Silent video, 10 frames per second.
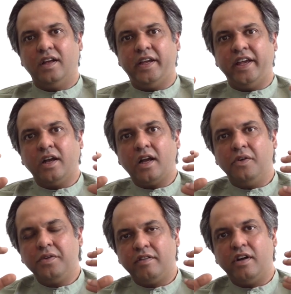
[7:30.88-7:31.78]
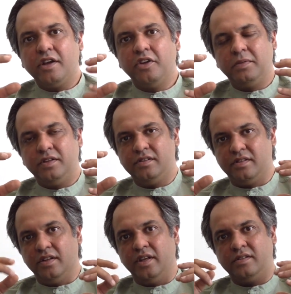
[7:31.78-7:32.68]
I hear counter arguments
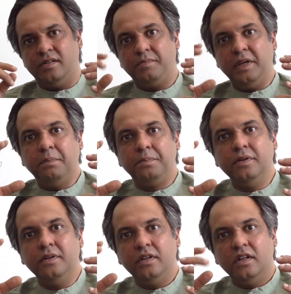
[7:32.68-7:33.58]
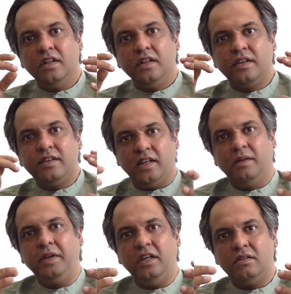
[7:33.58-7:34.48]
to this. People tell
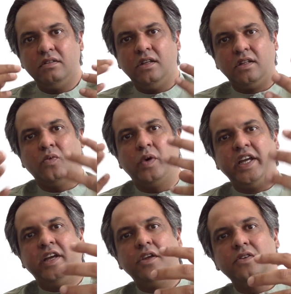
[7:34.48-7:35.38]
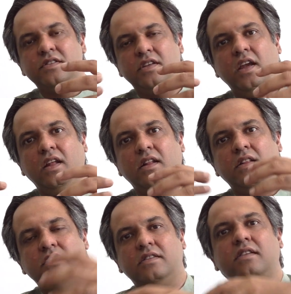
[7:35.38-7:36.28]
me, Chetan, why are you saying that
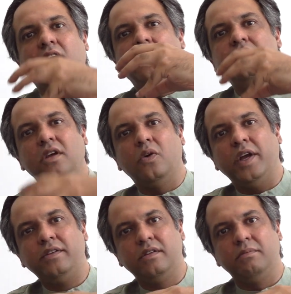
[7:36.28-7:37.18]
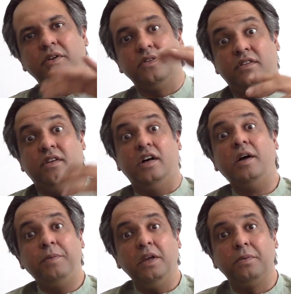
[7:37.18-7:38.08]
this is a lousy question? Because there
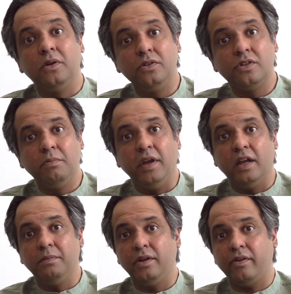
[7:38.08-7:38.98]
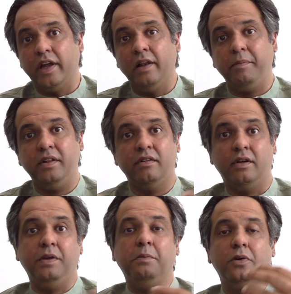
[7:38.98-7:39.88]
are people who should be able to help me. There
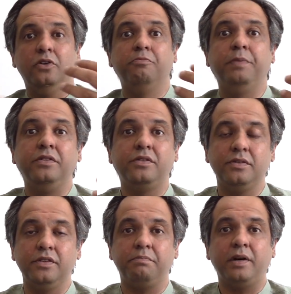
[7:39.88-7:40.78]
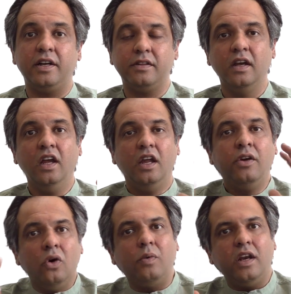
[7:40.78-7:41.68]
are people who've been through the path.
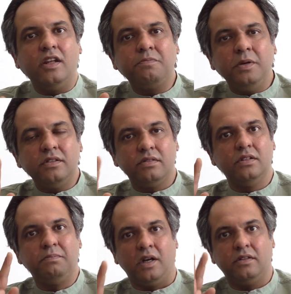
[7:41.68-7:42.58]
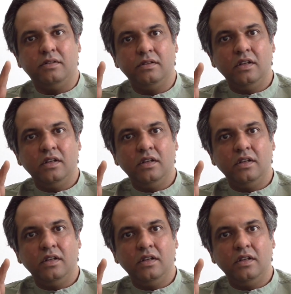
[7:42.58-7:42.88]
No one has been through the path.